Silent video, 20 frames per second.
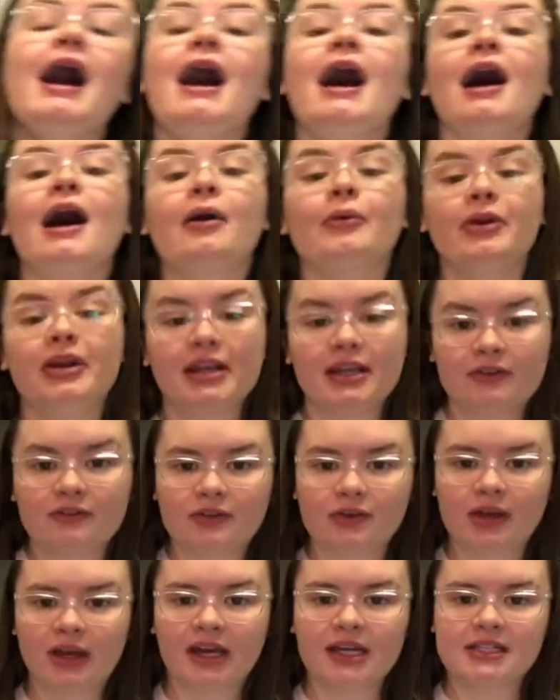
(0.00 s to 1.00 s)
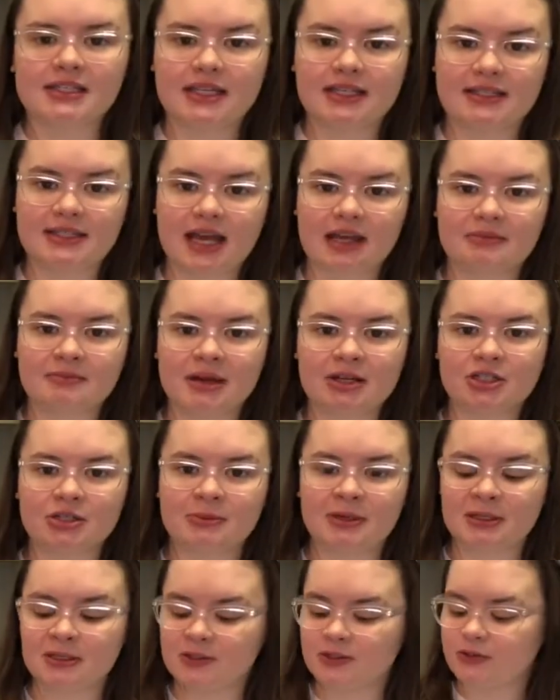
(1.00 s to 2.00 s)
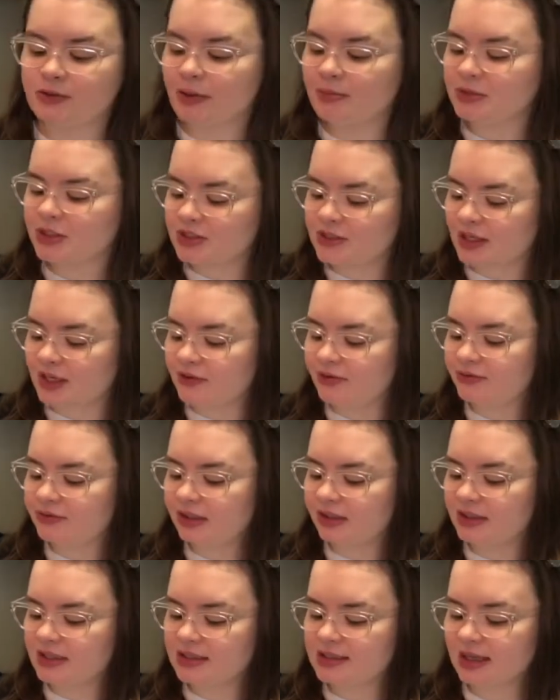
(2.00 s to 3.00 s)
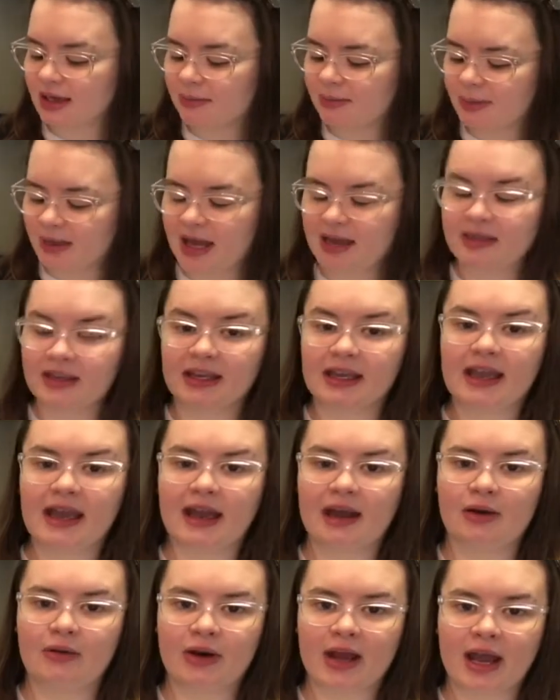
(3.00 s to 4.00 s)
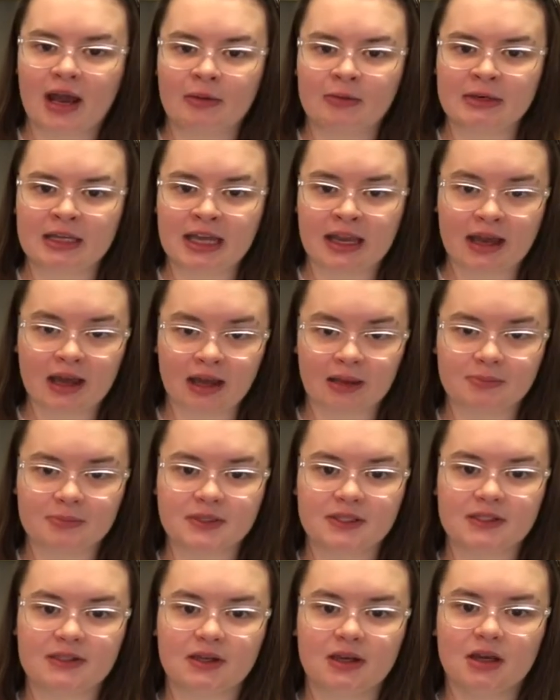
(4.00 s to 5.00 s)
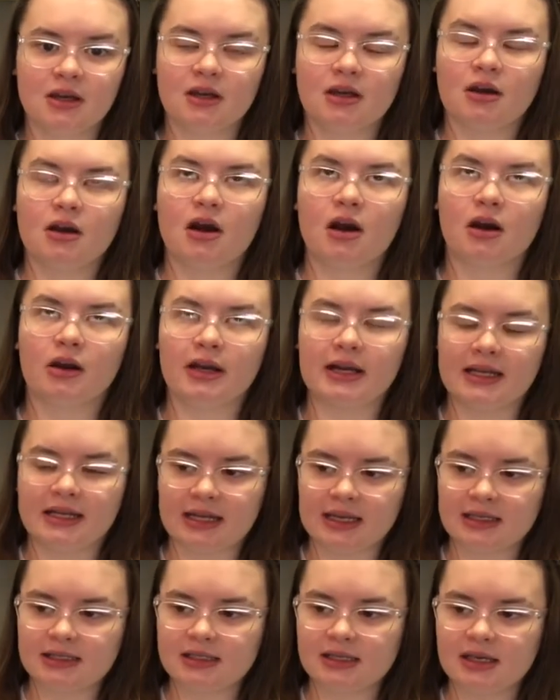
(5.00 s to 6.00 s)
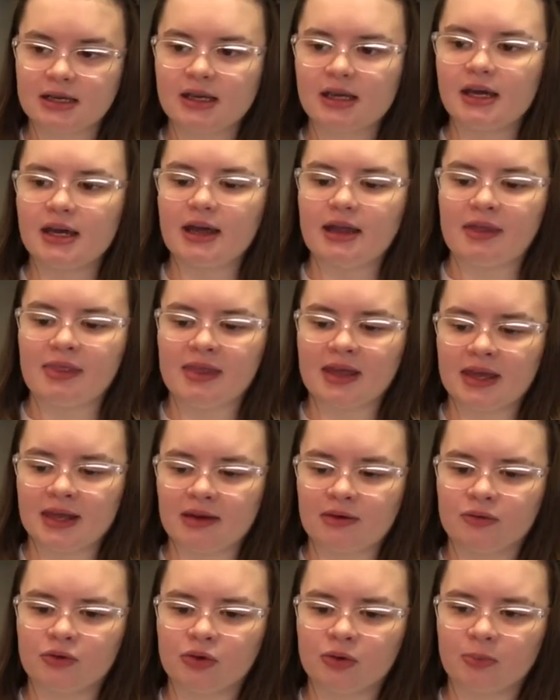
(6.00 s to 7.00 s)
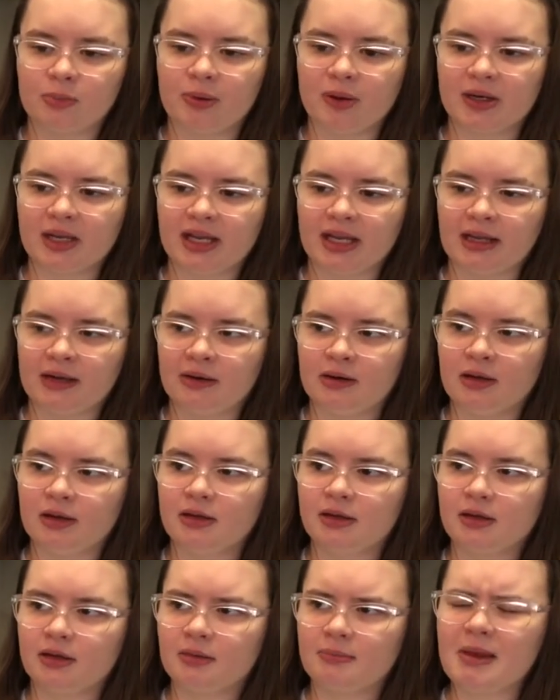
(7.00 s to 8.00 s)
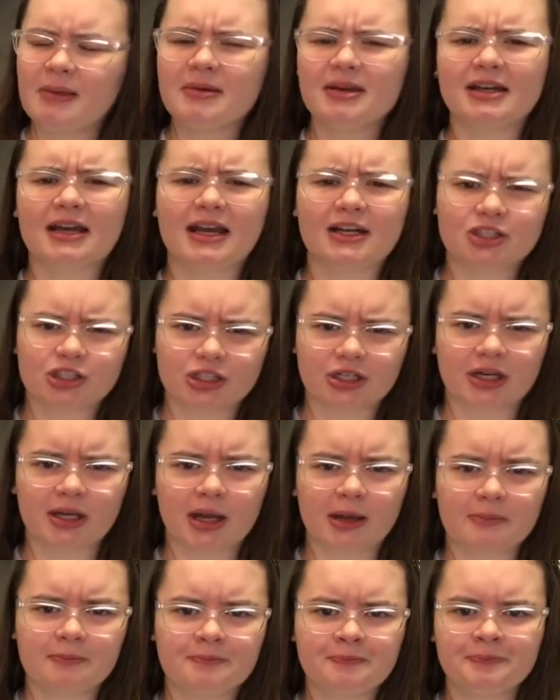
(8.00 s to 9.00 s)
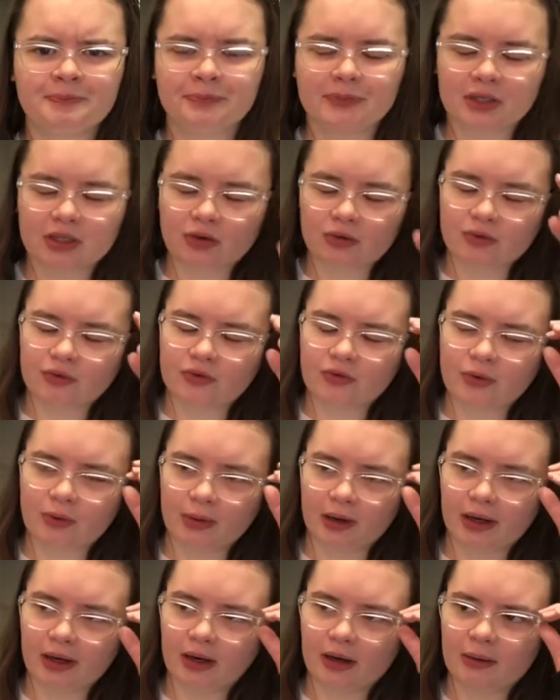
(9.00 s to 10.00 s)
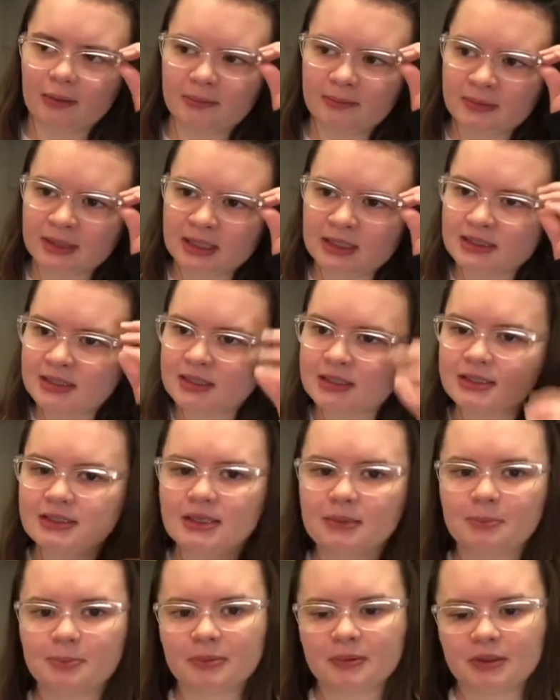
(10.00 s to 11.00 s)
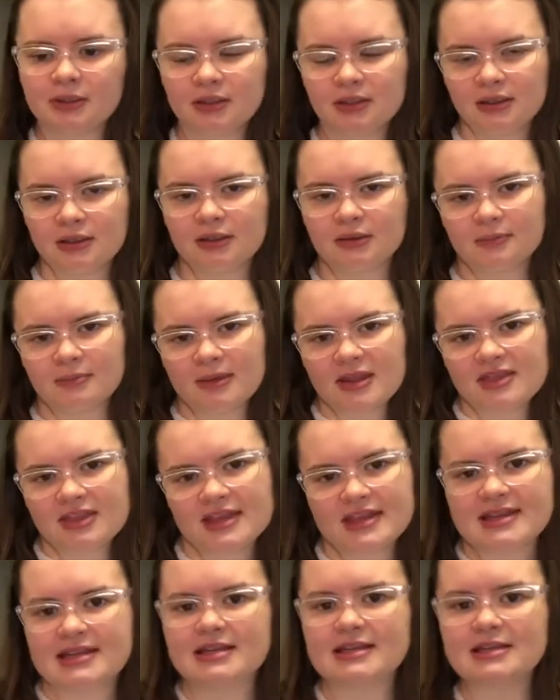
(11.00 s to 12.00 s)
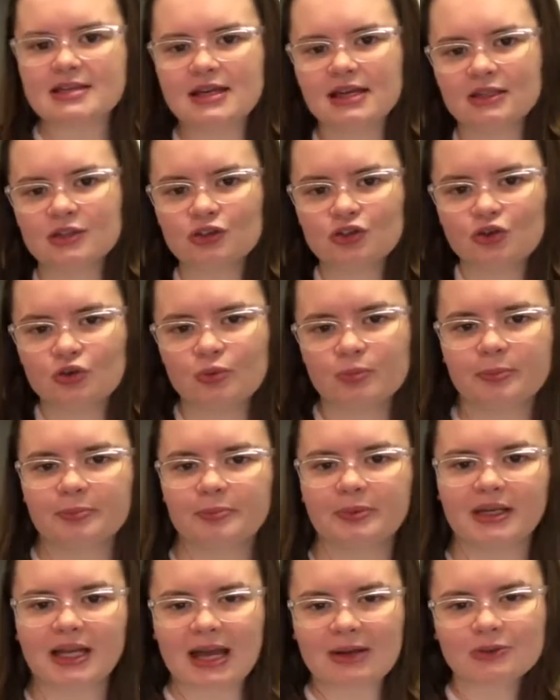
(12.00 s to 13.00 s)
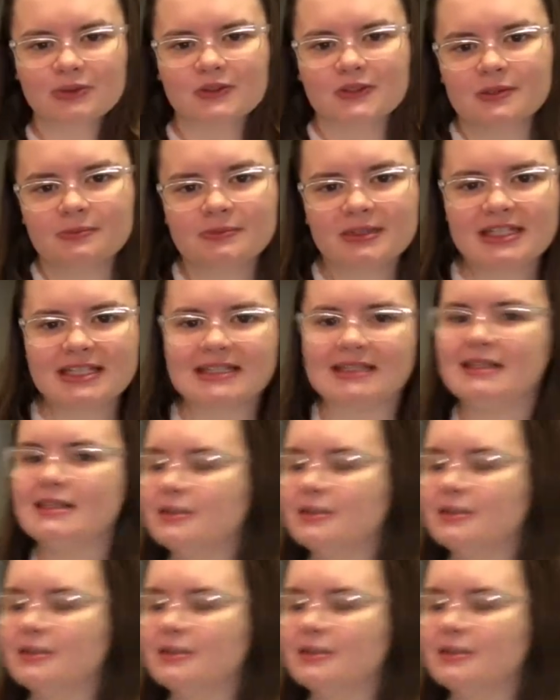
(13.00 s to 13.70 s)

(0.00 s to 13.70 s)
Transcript: I want to give you guys exact measurements, so I'm just gonna fill this up and then count how many cups are in it, and then put in maybe an extra cup for me to dip my thing and scoop out some tea.